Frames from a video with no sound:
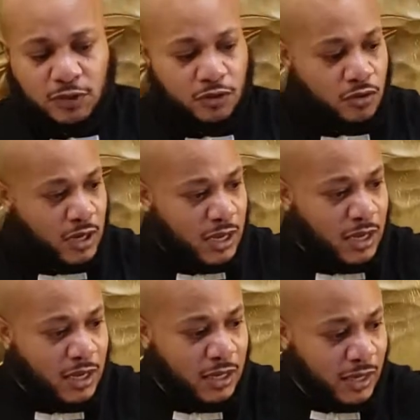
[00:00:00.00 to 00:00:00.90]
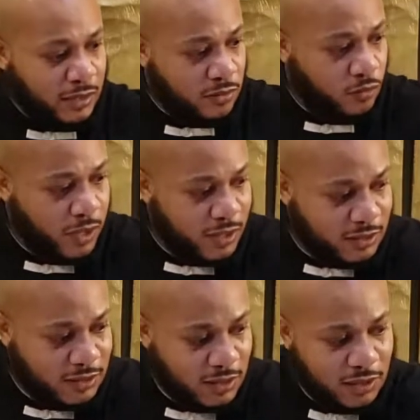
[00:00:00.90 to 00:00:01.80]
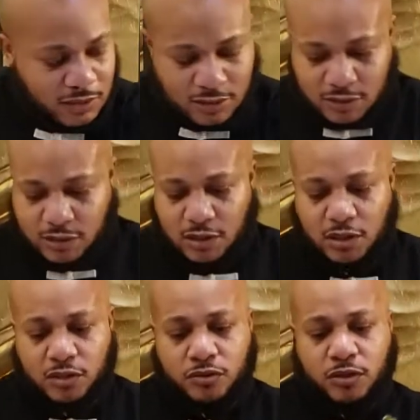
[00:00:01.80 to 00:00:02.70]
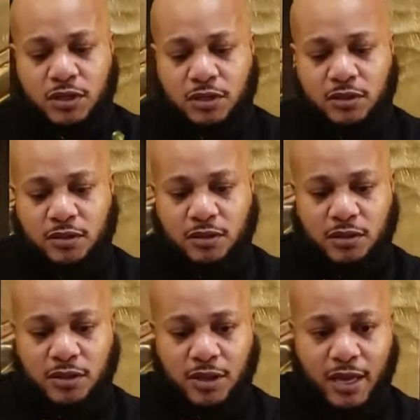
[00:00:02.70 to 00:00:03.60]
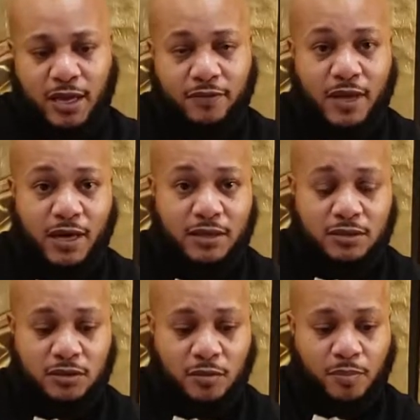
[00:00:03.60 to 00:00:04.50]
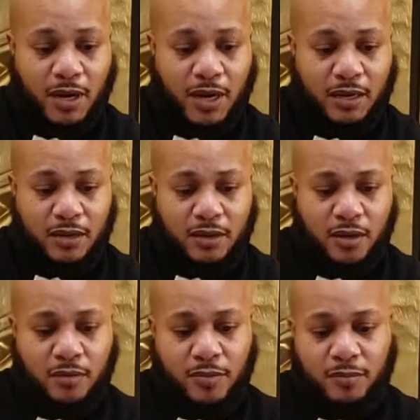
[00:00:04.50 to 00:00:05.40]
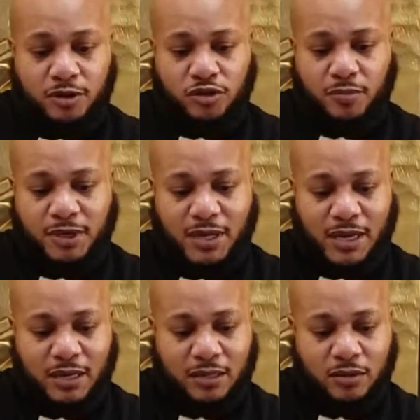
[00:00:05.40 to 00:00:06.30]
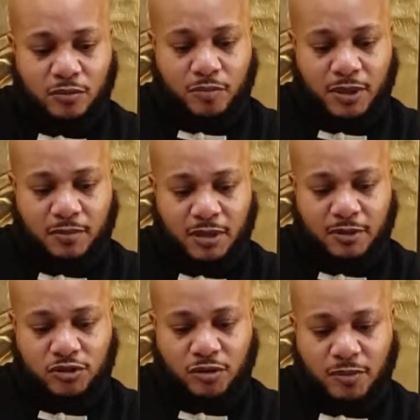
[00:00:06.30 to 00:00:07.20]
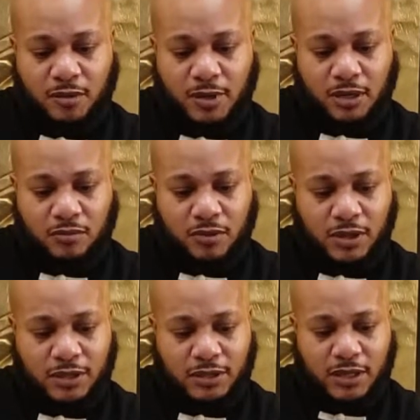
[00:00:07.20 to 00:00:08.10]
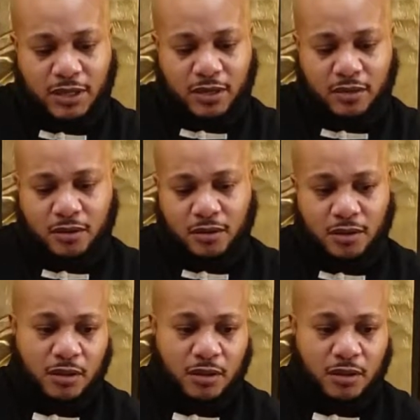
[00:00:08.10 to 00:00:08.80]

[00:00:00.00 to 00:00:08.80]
You know, I like the way this looks. You can have that into a pot, maybe trim it down a little bit, maybe trim it about right there.